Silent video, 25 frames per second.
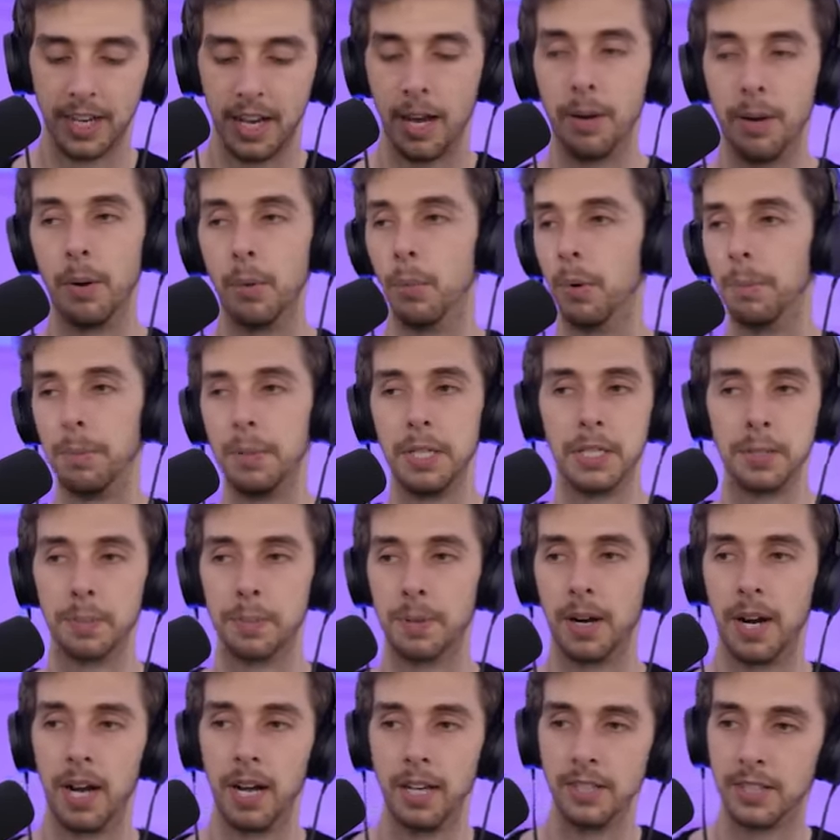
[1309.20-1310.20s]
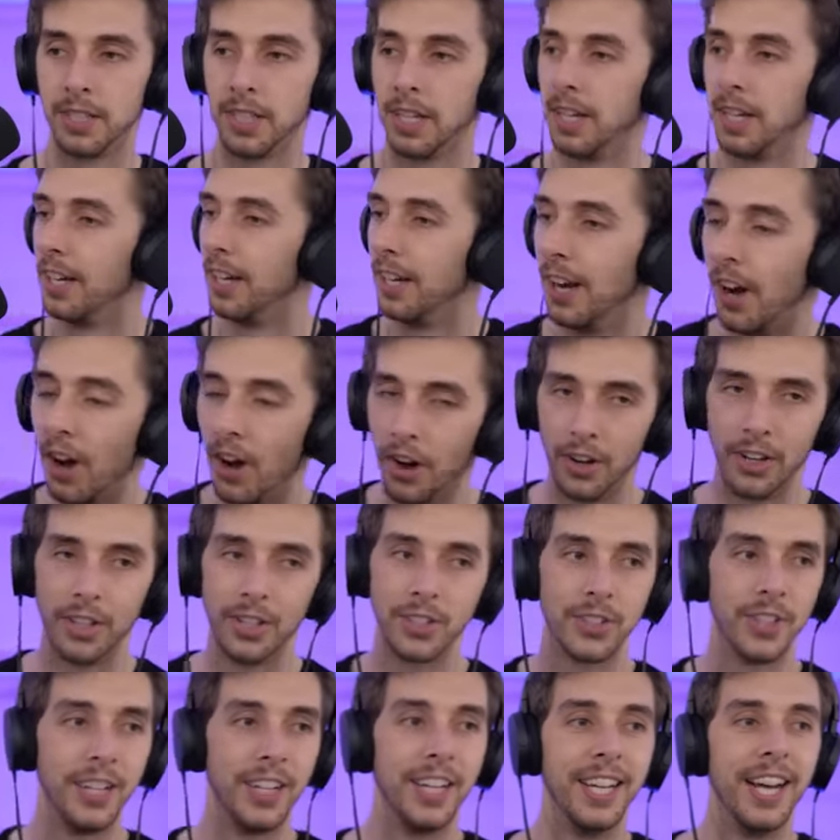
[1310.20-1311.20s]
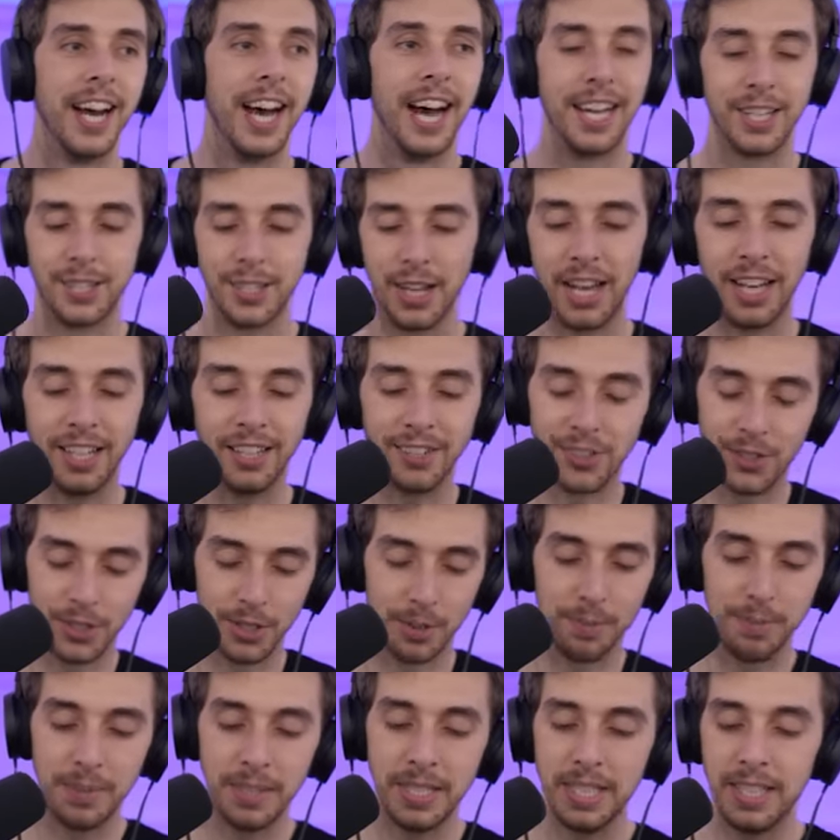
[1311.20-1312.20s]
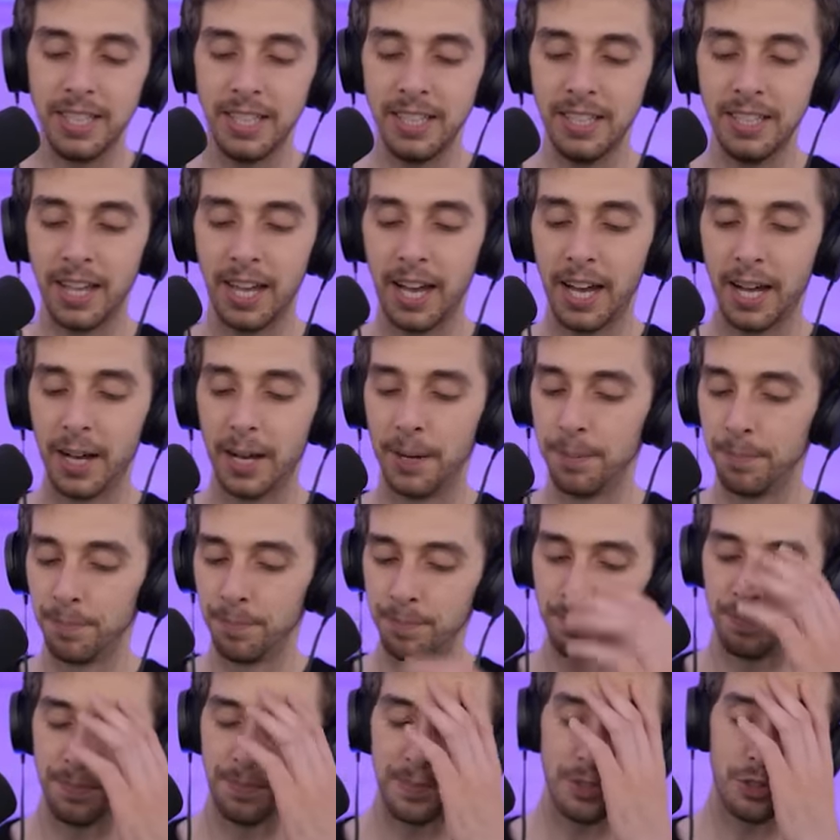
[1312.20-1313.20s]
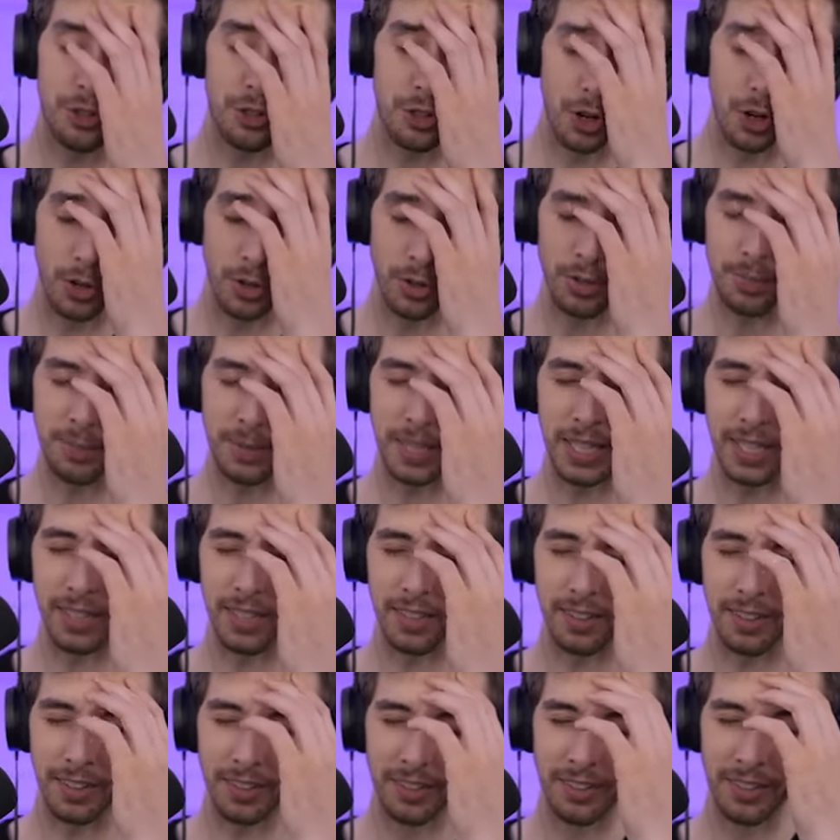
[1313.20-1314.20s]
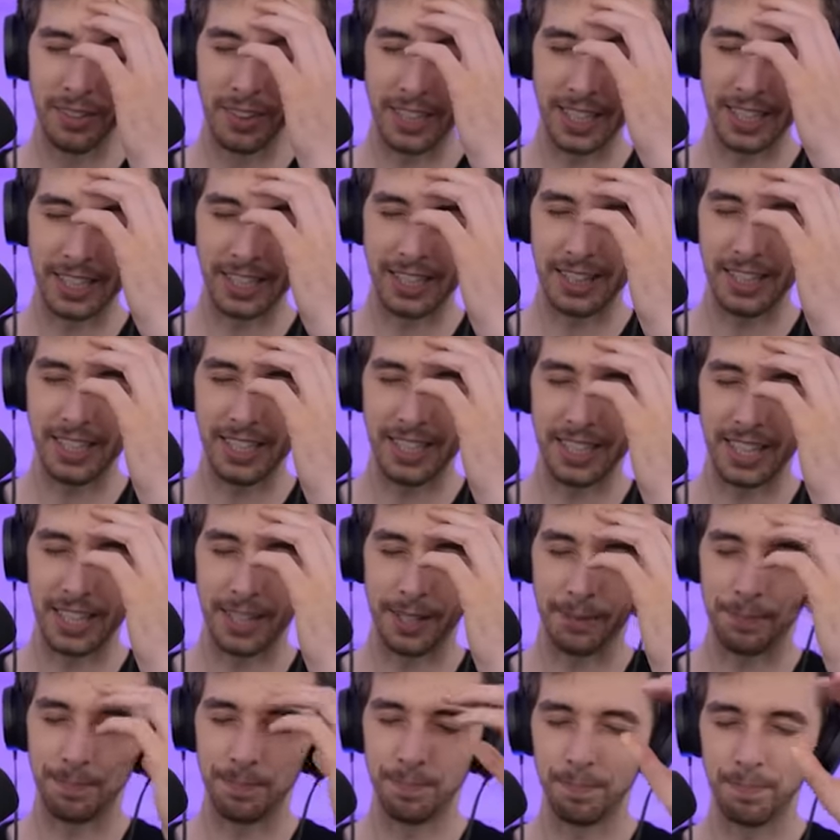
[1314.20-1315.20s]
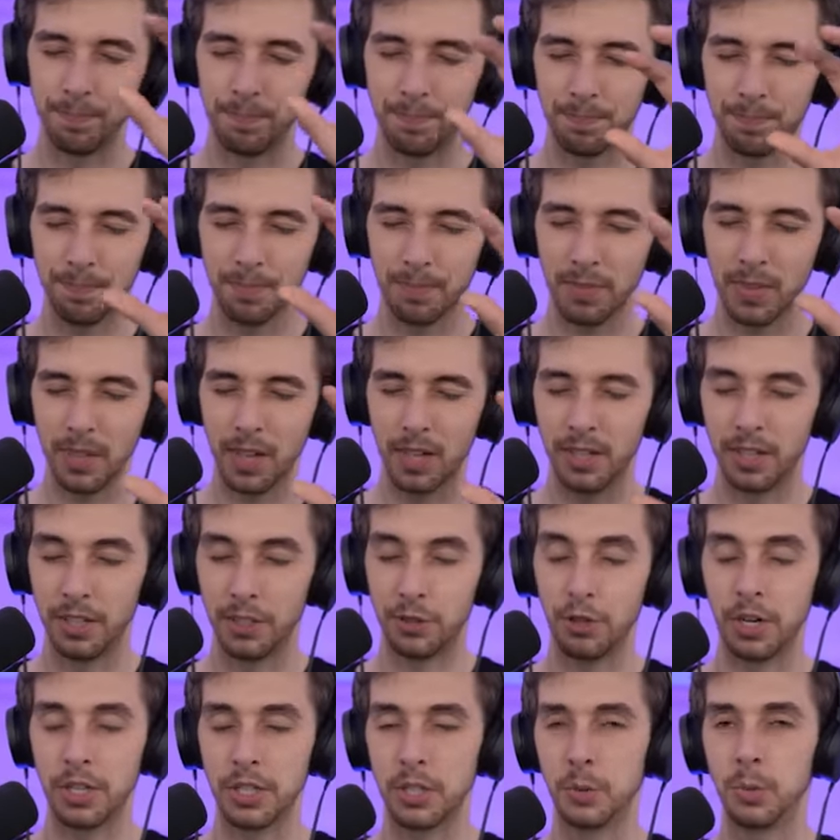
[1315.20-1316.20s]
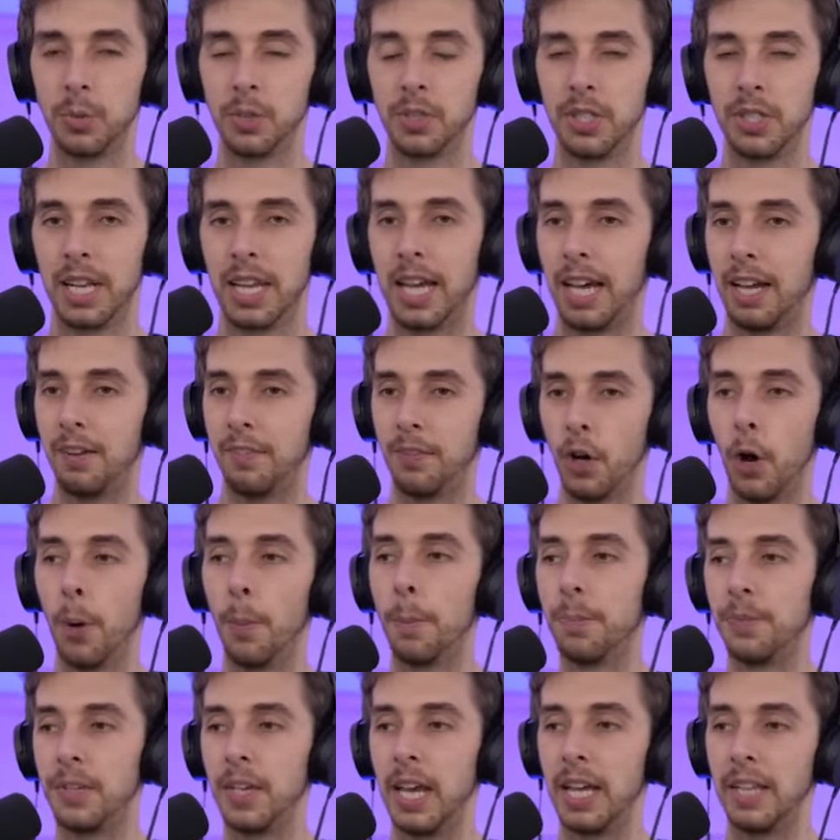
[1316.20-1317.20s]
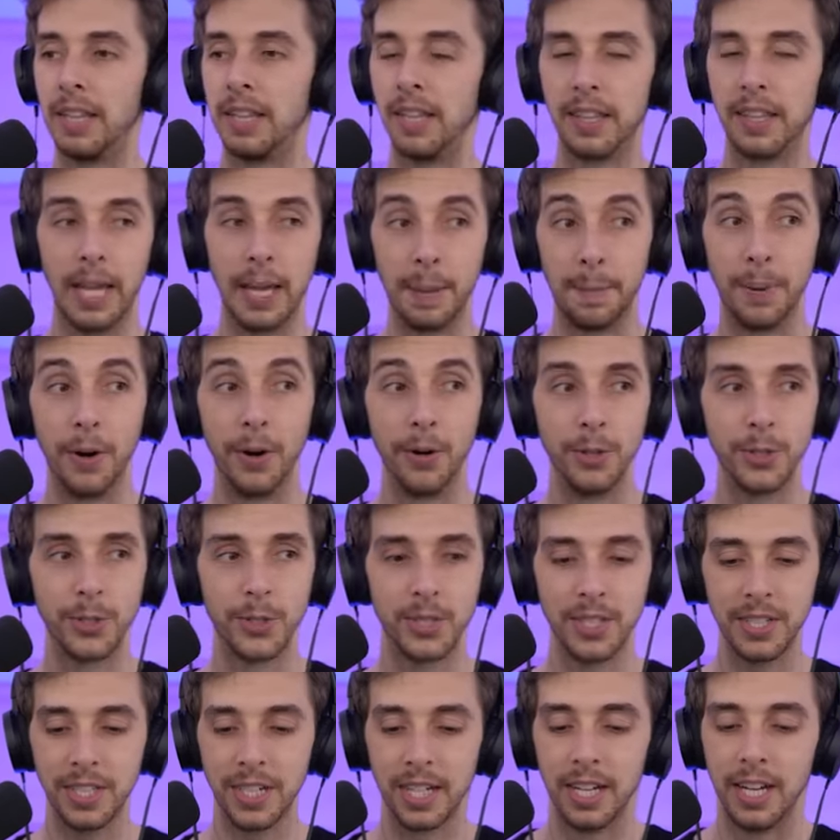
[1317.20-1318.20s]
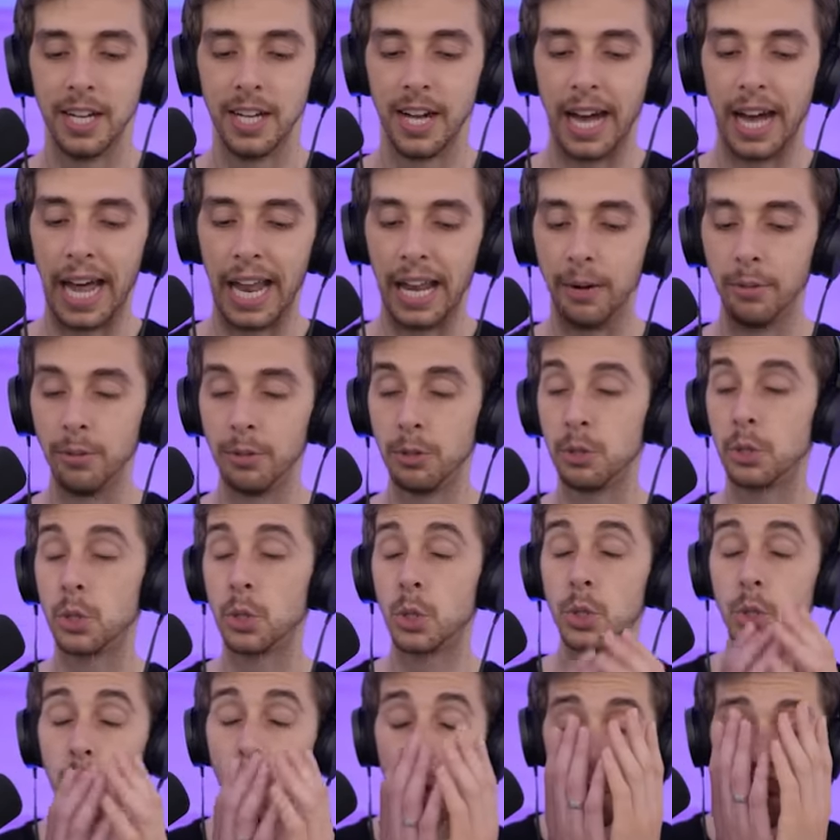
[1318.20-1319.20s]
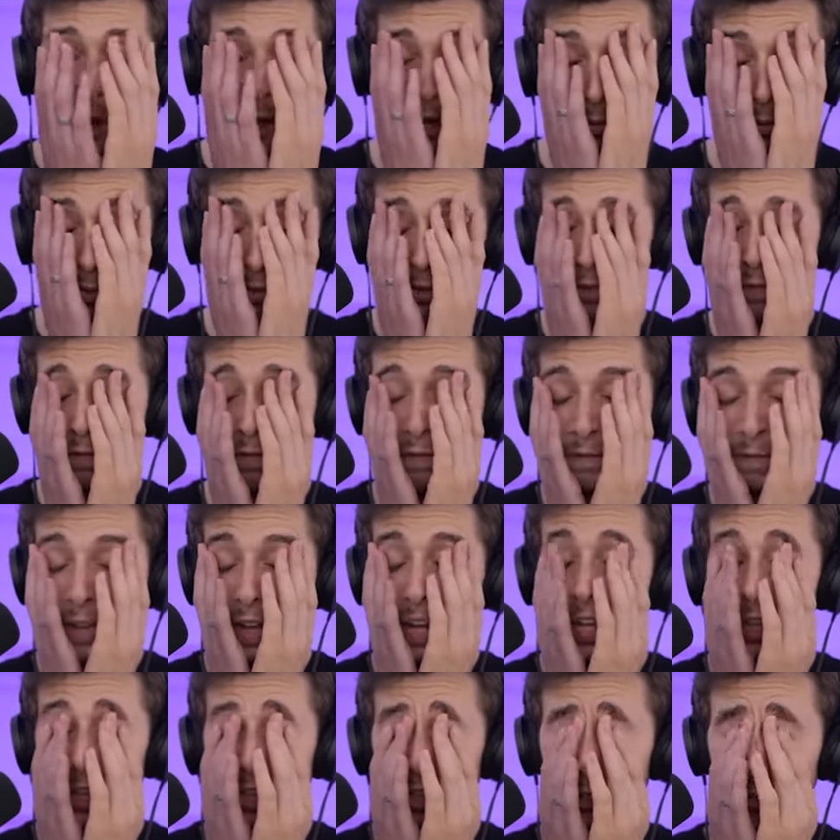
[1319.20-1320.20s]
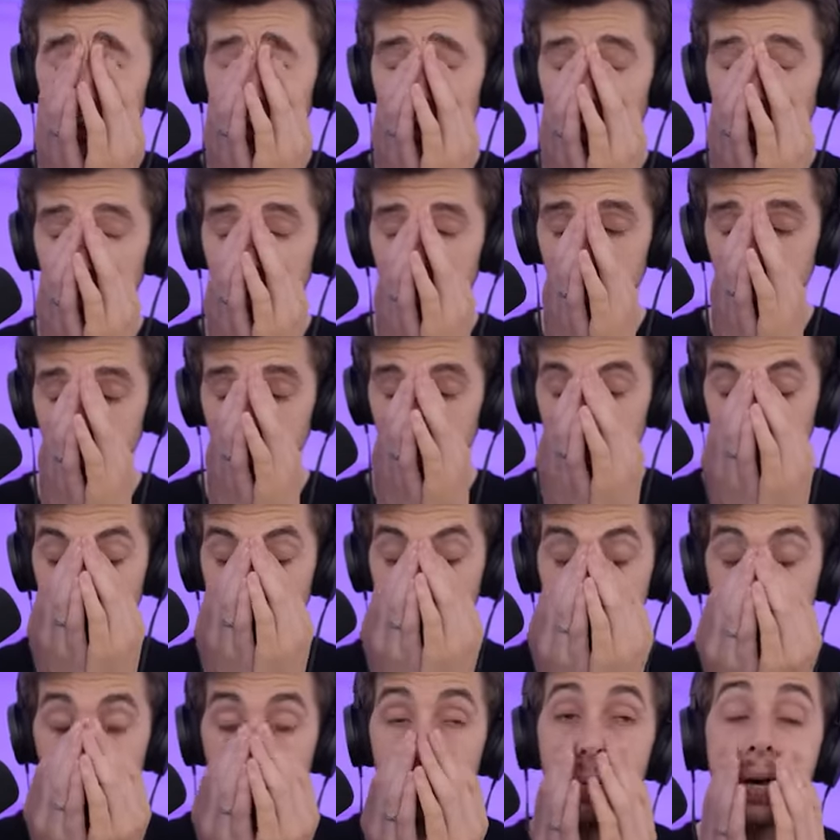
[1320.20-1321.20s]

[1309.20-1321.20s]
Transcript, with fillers: I mean, I wouldn't be surprised. Honestly, as, as somebody um, showed me like the um, the Jurassic World Alive update that they posted, and it was so it was filled with so